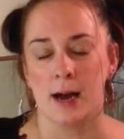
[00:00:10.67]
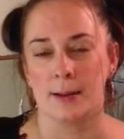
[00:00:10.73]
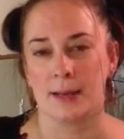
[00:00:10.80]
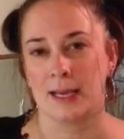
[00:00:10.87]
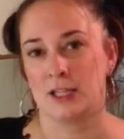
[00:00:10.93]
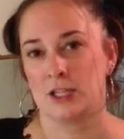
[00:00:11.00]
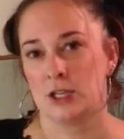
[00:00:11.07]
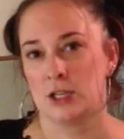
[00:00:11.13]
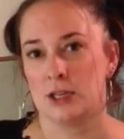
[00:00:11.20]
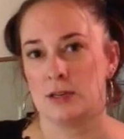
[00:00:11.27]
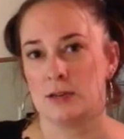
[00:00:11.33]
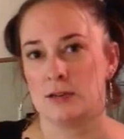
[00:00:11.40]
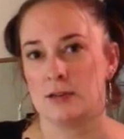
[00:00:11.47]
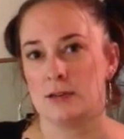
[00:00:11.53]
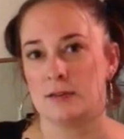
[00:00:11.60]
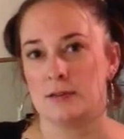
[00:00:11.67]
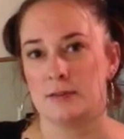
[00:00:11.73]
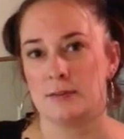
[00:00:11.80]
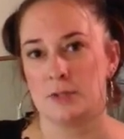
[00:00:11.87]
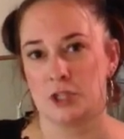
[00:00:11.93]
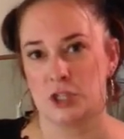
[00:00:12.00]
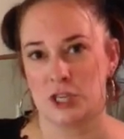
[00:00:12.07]
kitchen
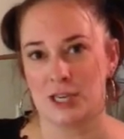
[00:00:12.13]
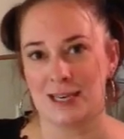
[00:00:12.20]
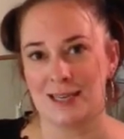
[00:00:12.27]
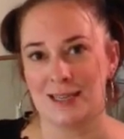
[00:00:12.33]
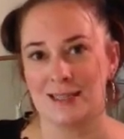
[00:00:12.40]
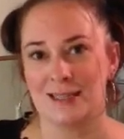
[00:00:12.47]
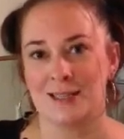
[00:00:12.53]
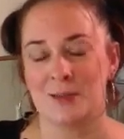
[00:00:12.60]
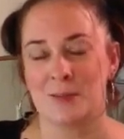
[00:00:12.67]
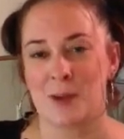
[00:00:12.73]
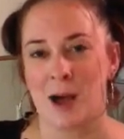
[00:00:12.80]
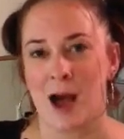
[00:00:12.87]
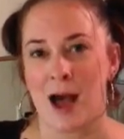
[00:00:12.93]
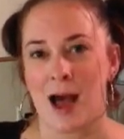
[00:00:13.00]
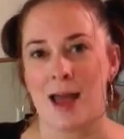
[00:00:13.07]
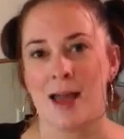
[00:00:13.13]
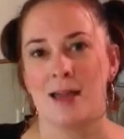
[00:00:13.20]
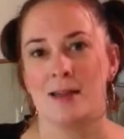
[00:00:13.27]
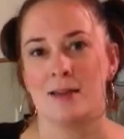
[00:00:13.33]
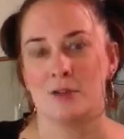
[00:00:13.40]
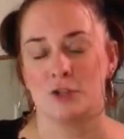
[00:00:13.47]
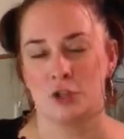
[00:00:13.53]
machine to
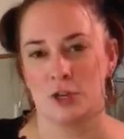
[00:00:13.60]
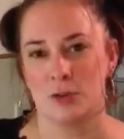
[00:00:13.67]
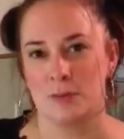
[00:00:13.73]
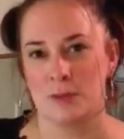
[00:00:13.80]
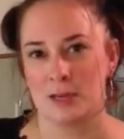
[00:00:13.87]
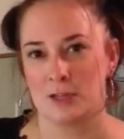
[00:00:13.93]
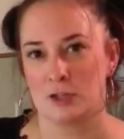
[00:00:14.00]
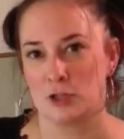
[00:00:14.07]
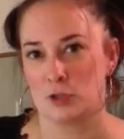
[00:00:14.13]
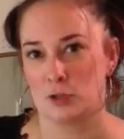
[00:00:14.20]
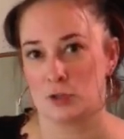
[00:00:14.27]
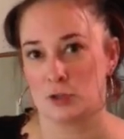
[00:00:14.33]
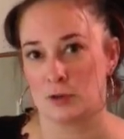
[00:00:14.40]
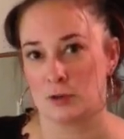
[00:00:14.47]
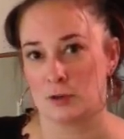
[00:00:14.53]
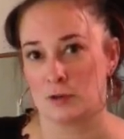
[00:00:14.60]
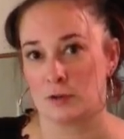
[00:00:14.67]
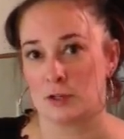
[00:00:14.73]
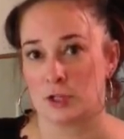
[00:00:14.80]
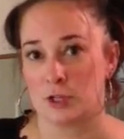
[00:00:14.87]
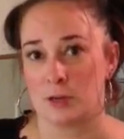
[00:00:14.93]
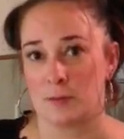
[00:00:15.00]
buy. Should it be a juicer or
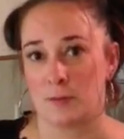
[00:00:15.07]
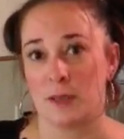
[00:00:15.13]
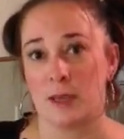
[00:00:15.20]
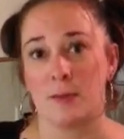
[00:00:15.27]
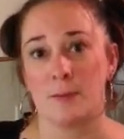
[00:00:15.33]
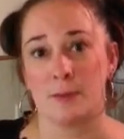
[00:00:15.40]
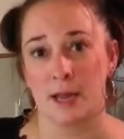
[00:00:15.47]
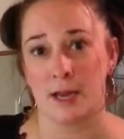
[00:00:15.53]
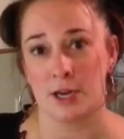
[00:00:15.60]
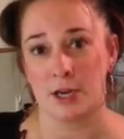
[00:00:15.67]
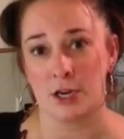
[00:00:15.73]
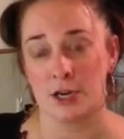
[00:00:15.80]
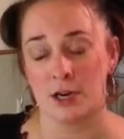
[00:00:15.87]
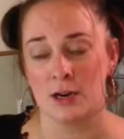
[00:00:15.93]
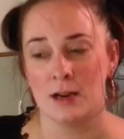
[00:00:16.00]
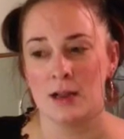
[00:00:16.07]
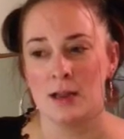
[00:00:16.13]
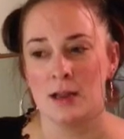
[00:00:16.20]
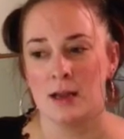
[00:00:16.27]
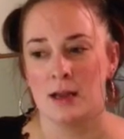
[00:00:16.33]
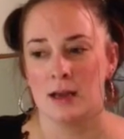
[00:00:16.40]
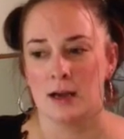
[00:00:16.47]
should it be a blender?
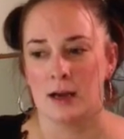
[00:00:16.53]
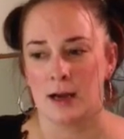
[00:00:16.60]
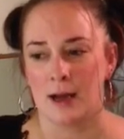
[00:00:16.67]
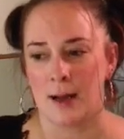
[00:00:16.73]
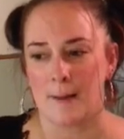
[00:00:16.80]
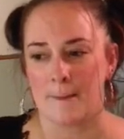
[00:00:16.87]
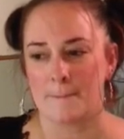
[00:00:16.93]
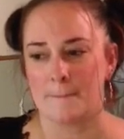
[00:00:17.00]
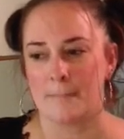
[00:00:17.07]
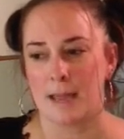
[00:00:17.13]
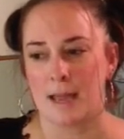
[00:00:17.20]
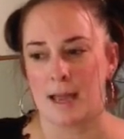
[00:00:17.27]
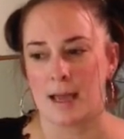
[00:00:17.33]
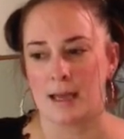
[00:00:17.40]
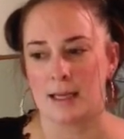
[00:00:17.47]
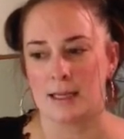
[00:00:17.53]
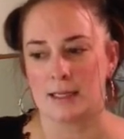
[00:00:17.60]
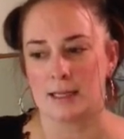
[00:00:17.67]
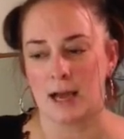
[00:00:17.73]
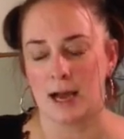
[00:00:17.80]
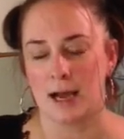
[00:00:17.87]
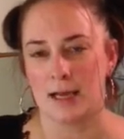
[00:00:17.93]

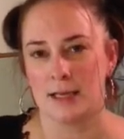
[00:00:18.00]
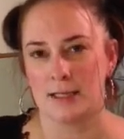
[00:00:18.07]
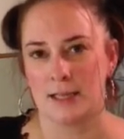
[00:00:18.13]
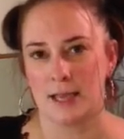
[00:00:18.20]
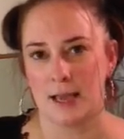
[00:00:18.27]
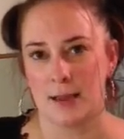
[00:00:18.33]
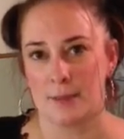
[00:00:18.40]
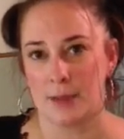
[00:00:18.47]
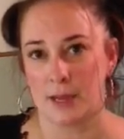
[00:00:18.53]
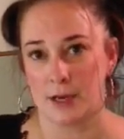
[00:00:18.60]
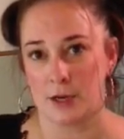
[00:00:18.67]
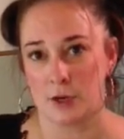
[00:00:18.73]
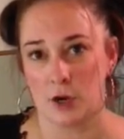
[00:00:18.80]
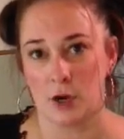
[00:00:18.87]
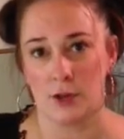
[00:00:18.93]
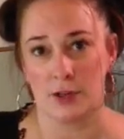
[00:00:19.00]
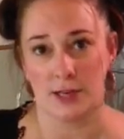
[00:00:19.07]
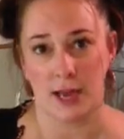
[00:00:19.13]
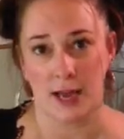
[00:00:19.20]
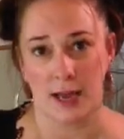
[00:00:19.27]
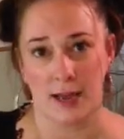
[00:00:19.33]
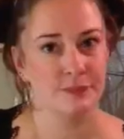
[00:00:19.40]
And I say blender all the
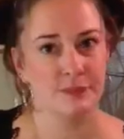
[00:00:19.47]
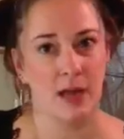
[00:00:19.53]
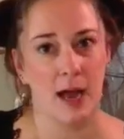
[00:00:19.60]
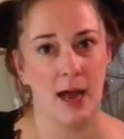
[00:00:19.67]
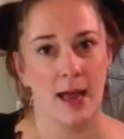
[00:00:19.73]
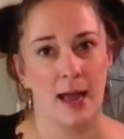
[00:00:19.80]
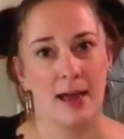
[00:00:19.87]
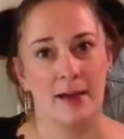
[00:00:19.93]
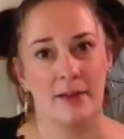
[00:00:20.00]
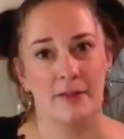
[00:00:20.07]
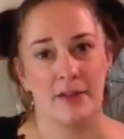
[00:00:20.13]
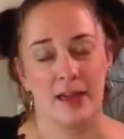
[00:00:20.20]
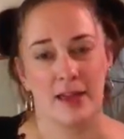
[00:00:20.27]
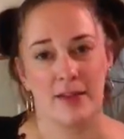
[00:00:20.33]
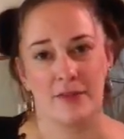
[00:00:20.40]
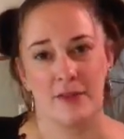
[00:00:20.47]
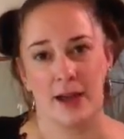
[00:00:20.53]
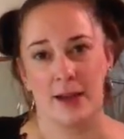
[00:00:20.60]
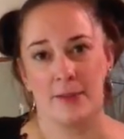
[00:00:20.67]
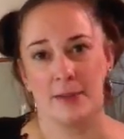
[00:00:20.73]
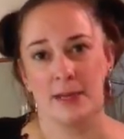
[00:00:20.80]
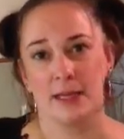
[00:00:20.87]
time. I have a
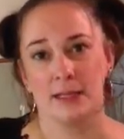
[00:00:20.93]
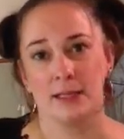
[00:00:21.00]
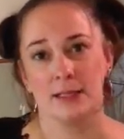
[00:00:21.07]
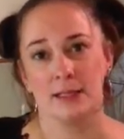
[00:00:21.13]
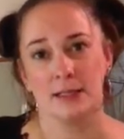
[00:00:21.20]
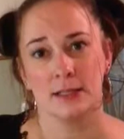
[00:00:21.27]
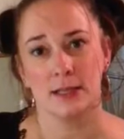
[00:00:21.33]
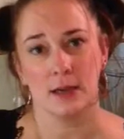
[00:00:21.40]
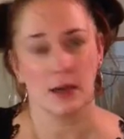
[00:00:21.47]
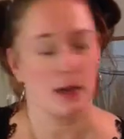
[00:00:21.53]
Vitamix